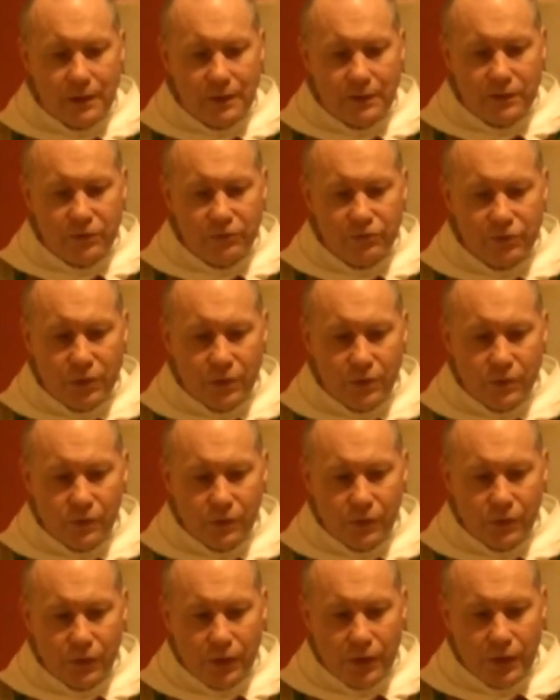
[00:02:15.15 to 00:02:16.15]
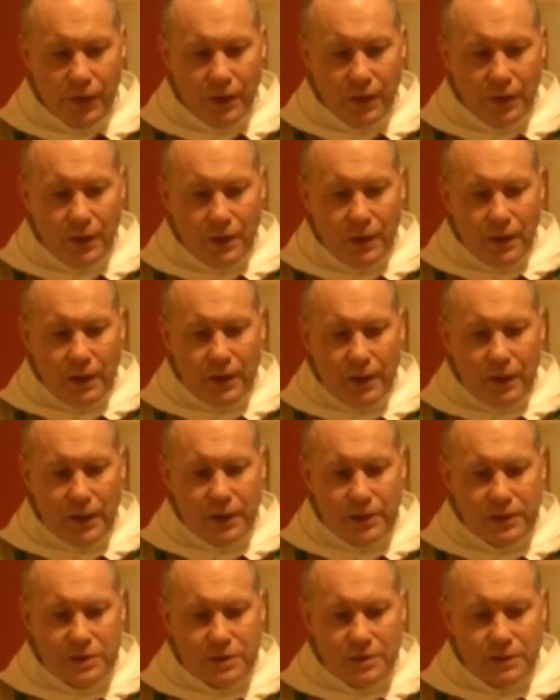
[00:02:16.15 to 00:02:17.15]
control.
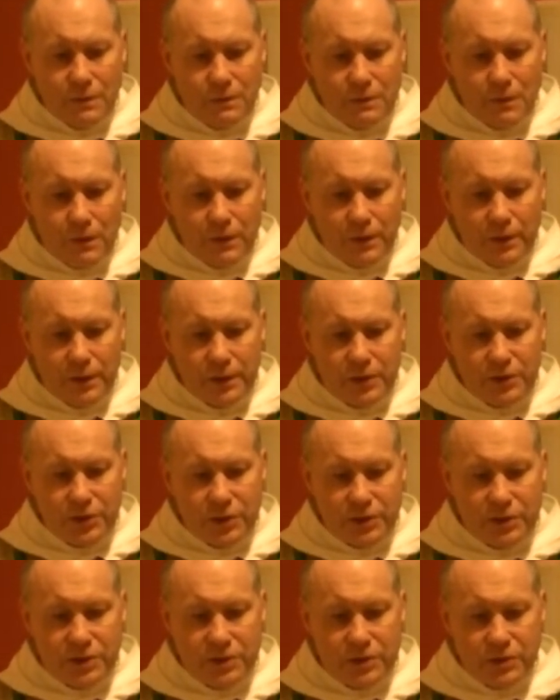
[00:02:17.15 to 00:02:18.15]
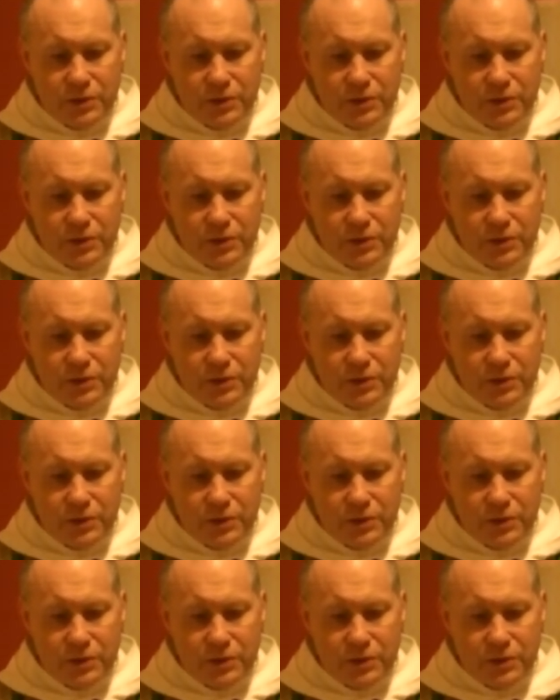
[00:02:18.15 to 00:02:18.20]
It's no longer just